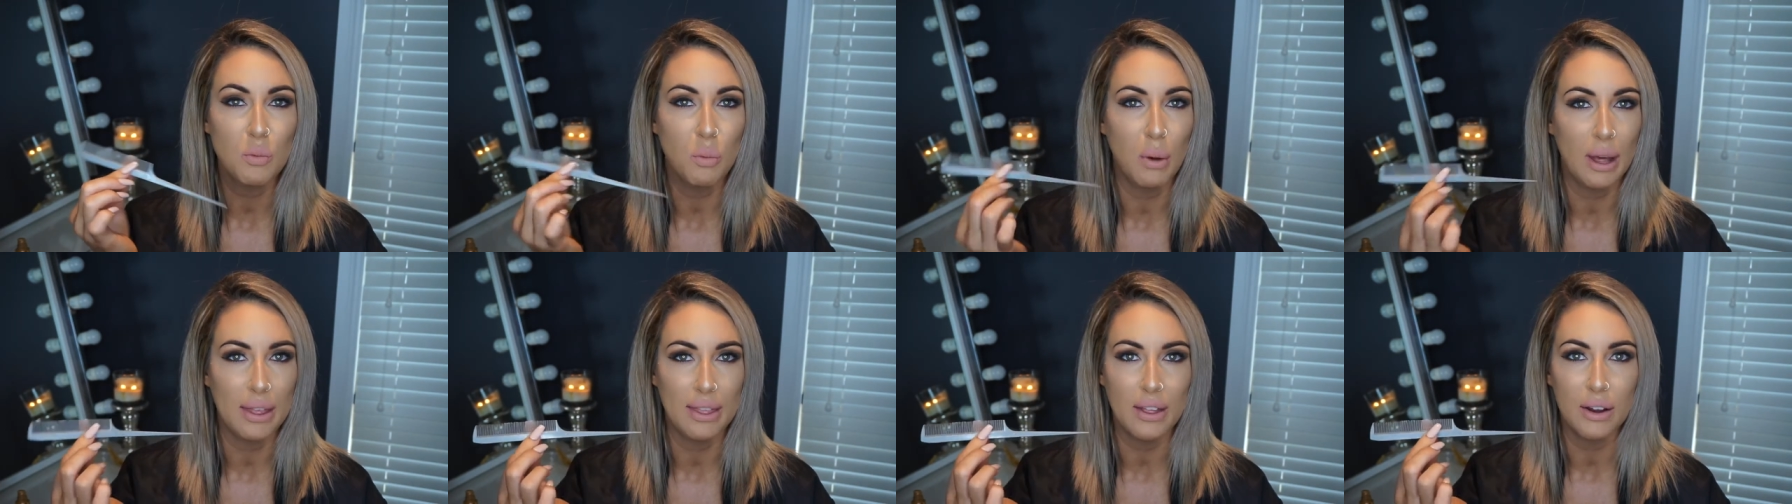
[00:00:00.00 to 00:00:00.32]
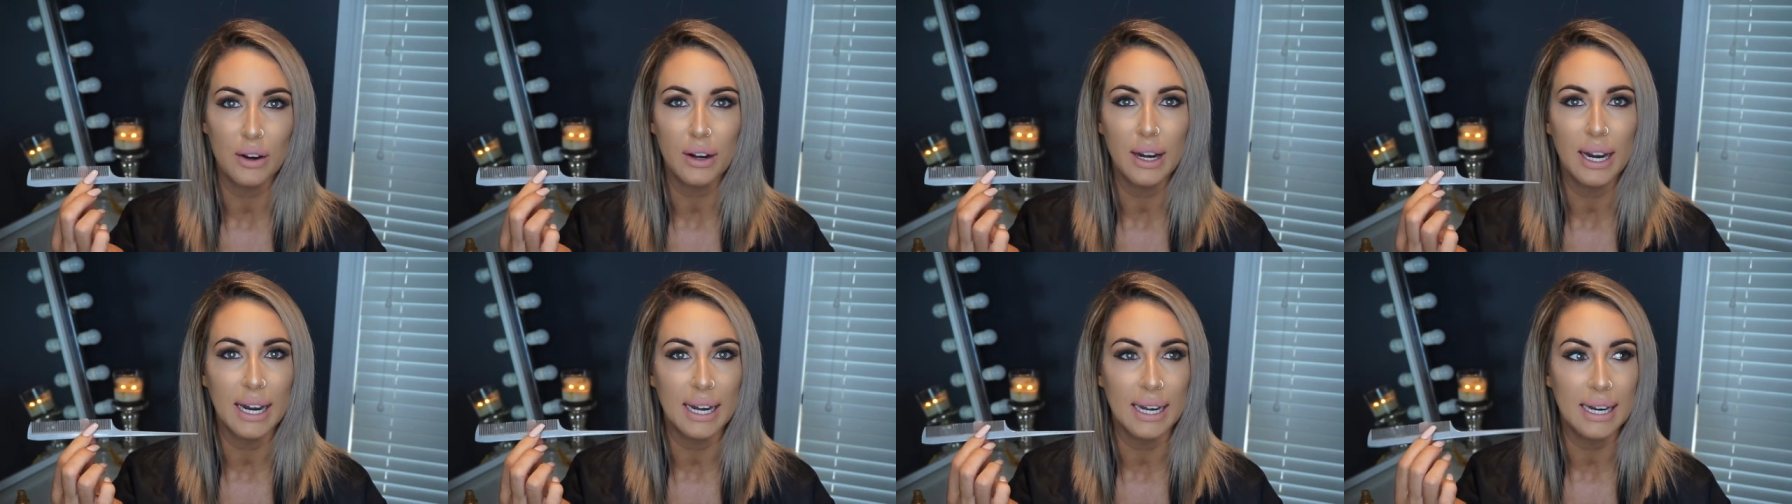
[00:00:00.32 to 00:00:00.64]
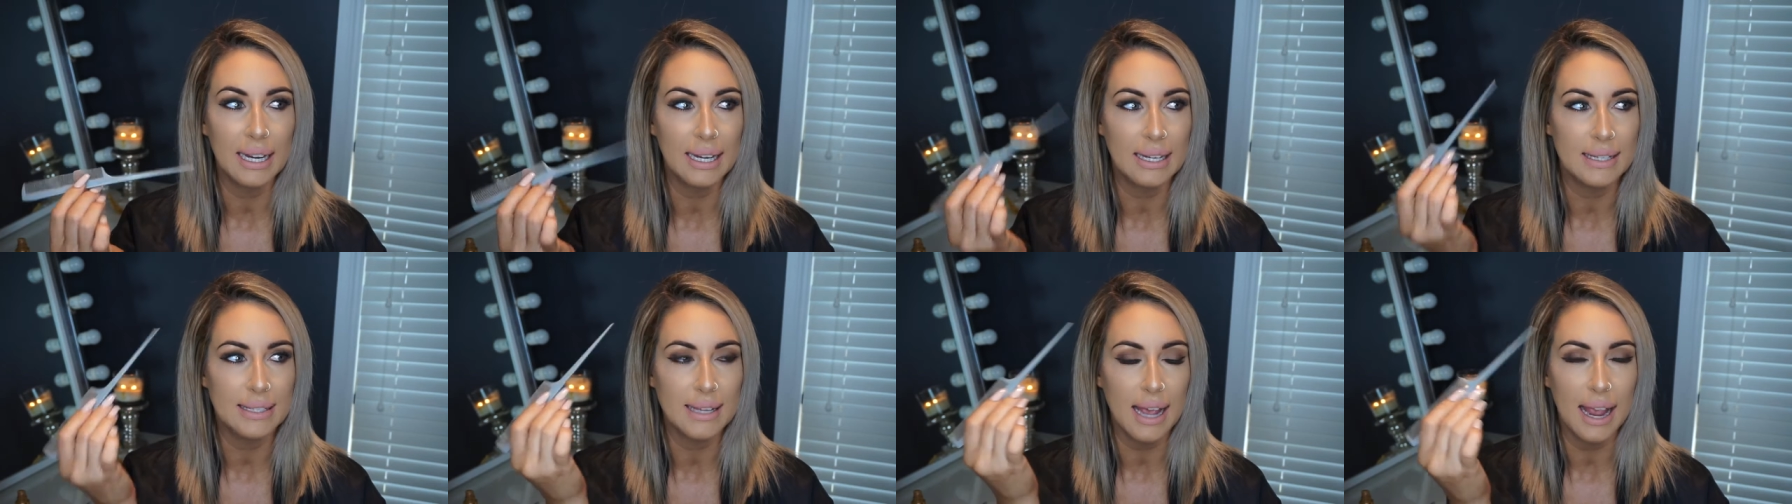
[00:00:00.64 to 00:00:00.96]
whether it
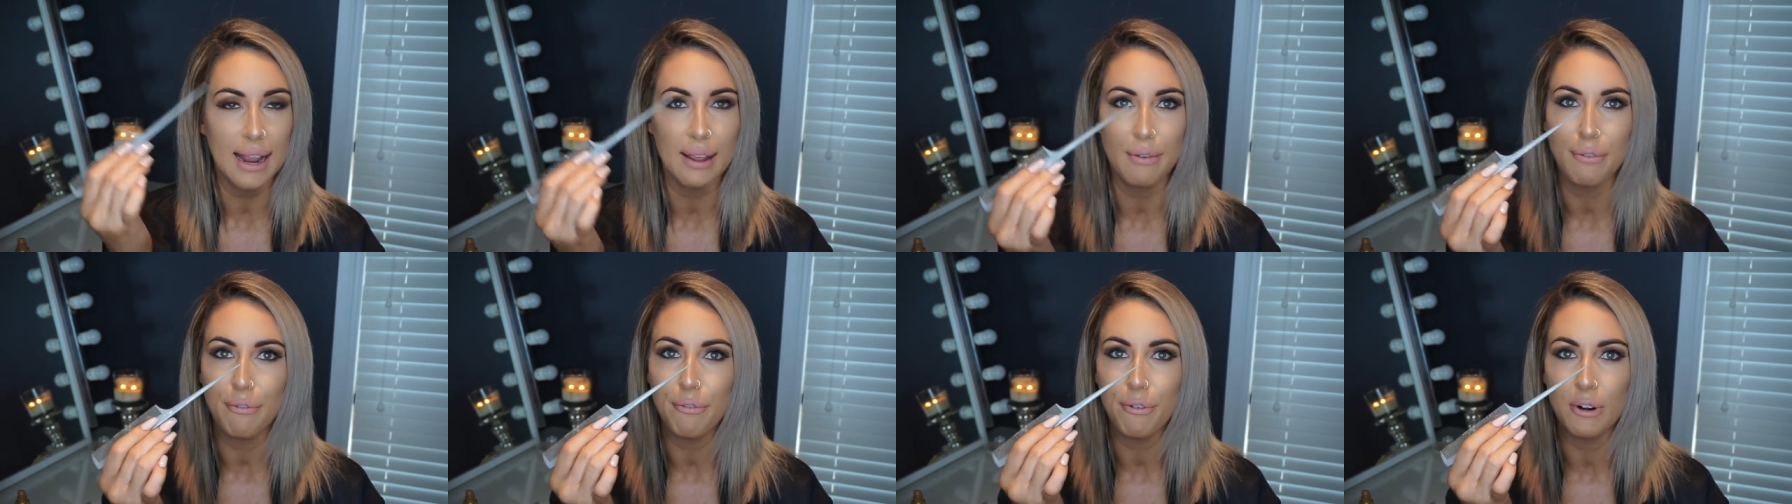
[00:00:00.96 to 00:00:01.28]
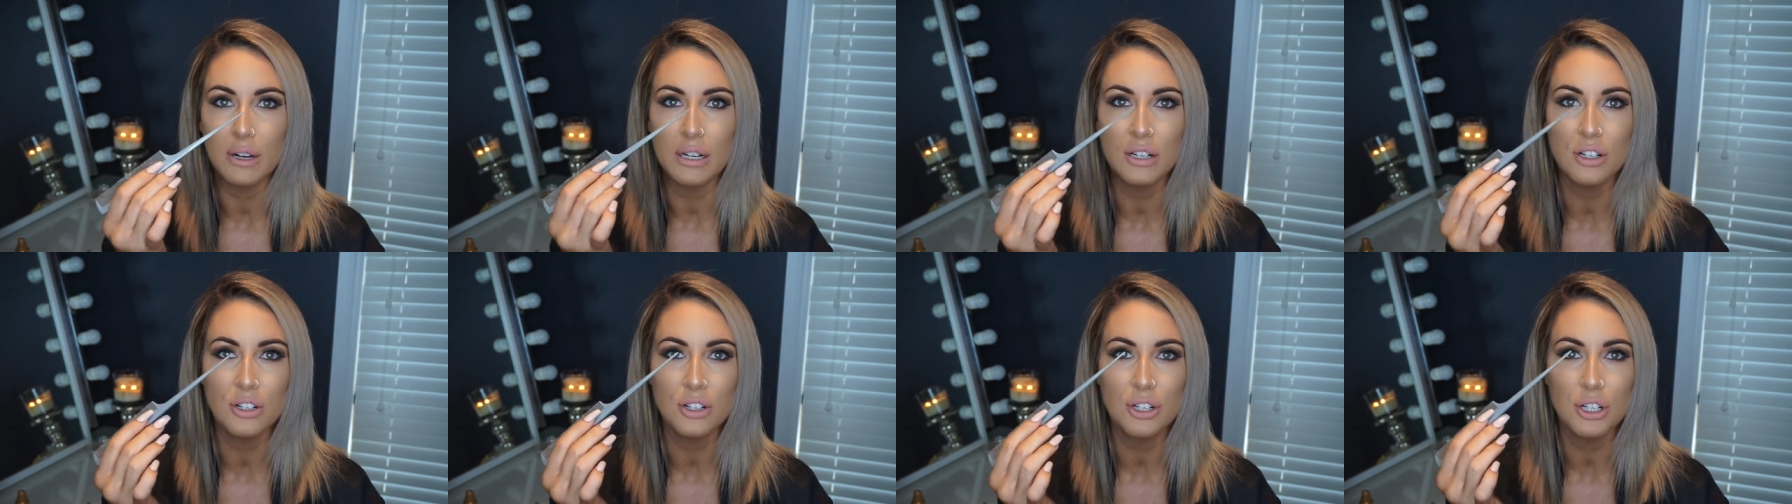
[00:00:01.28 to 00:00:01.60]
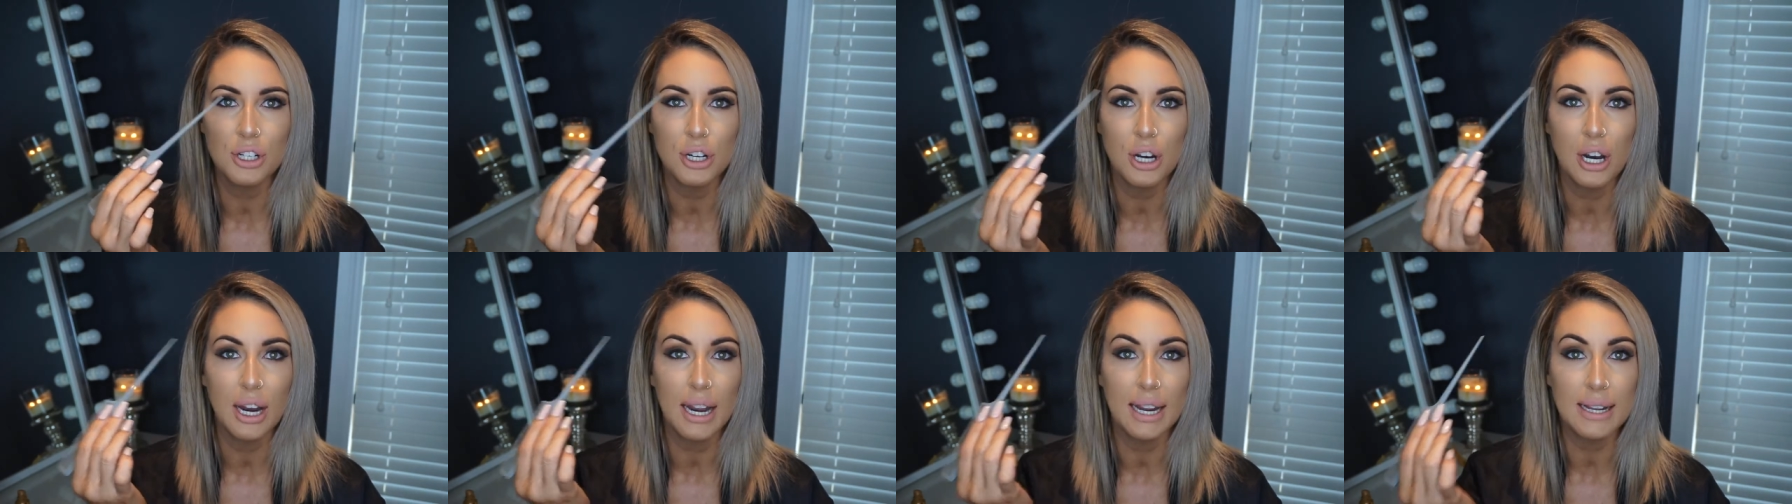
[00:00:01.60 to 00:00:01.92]
is a
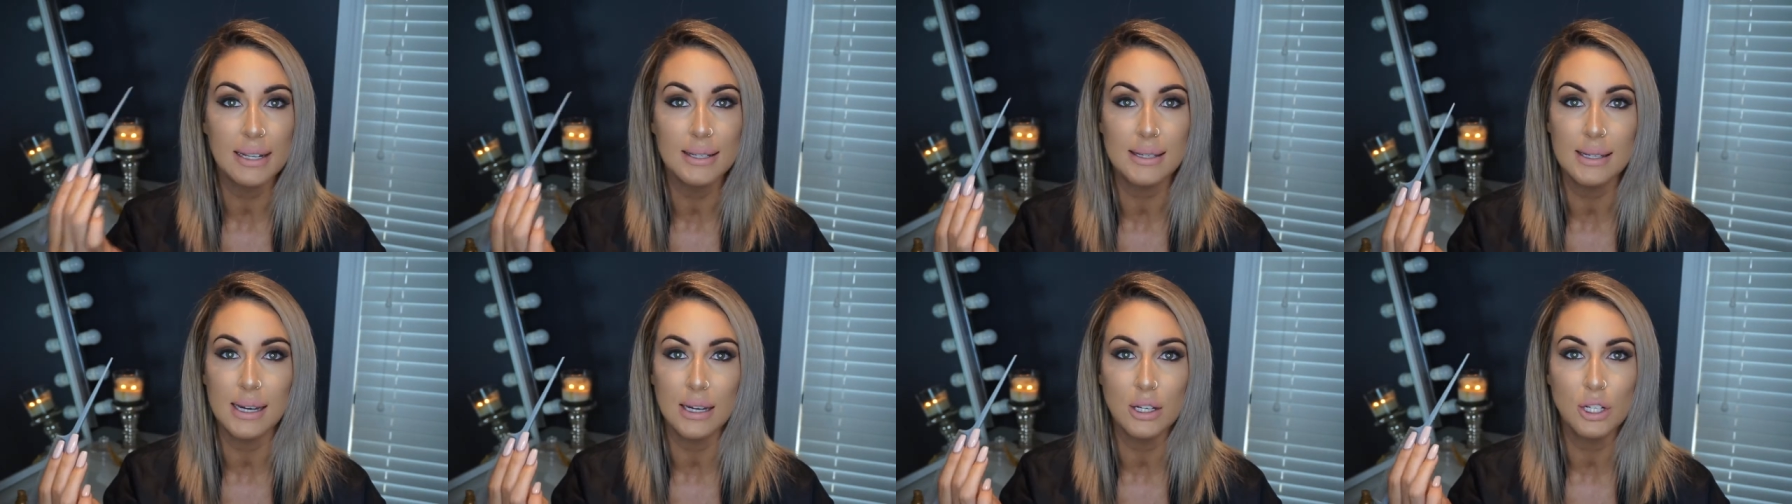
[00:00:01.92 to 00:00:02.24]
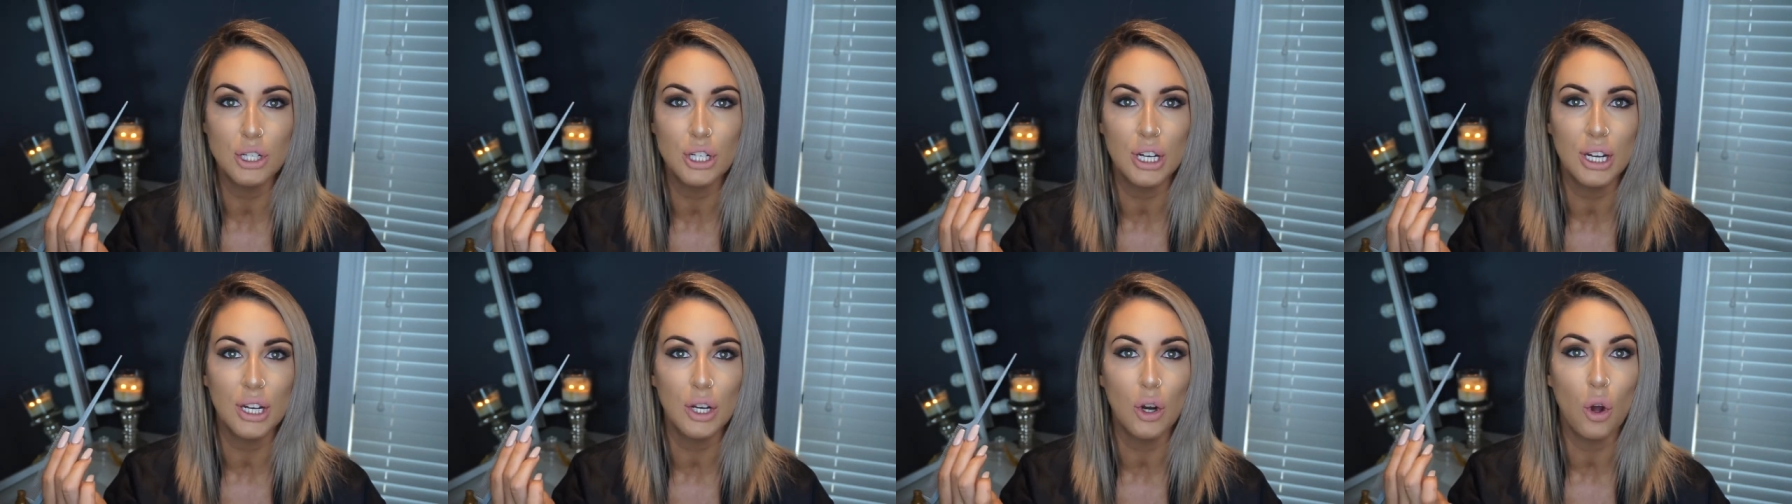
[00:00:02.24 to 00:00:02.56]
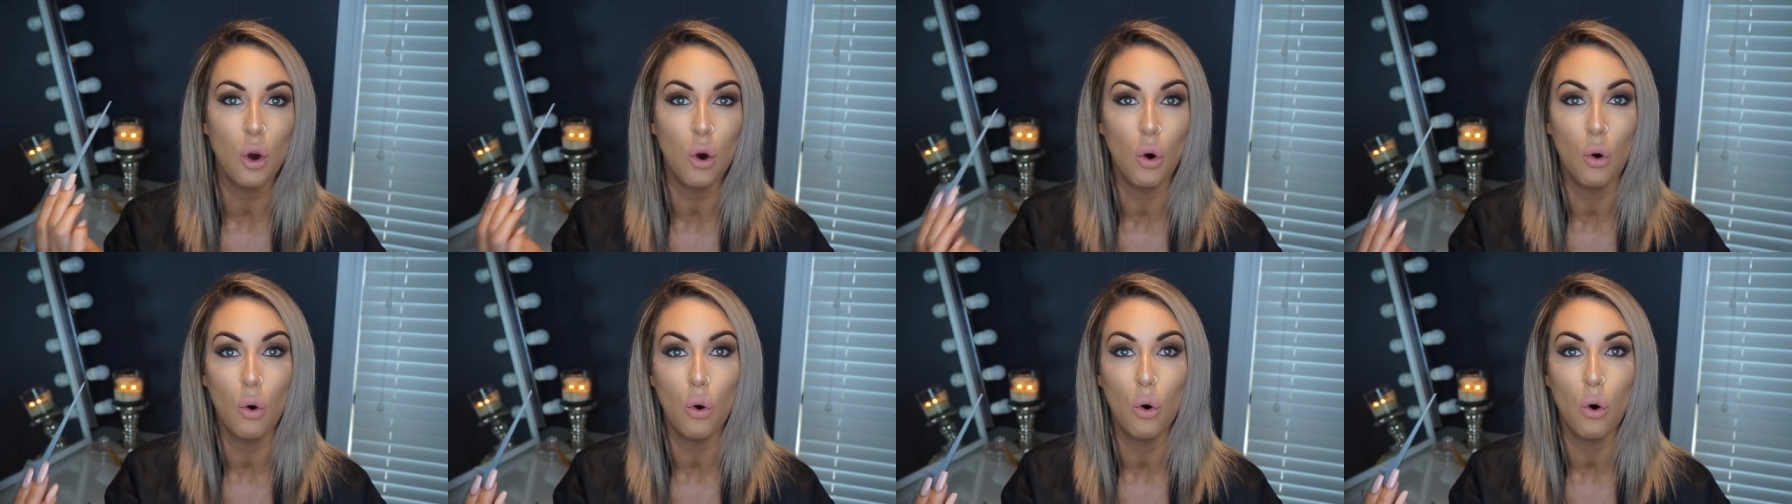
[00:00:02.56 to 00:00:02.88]
fringe extension
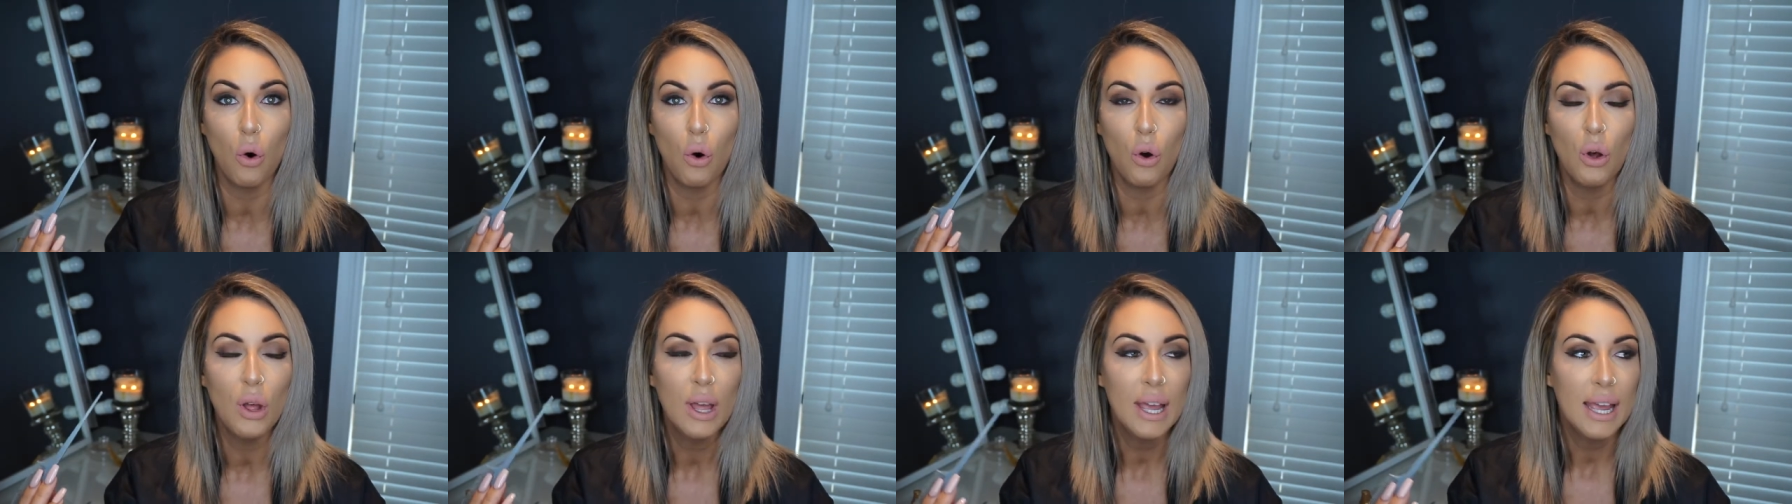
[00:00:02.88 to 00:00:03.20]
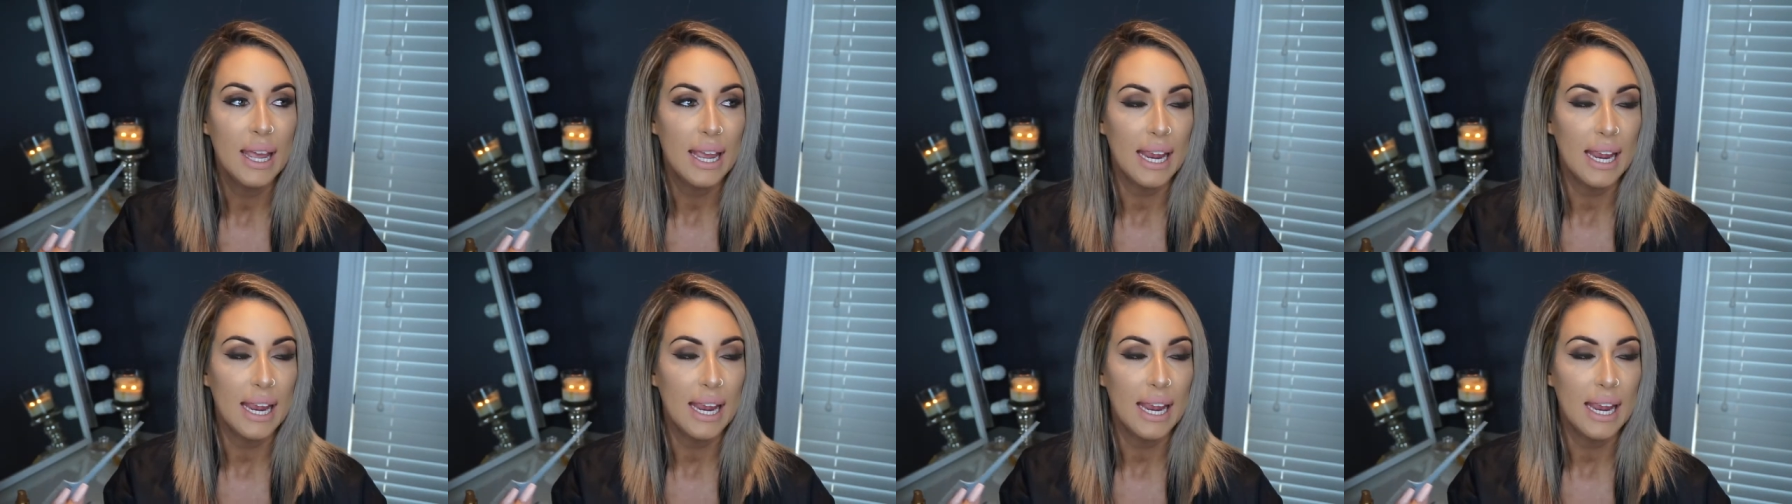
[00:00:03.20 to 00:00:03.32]
or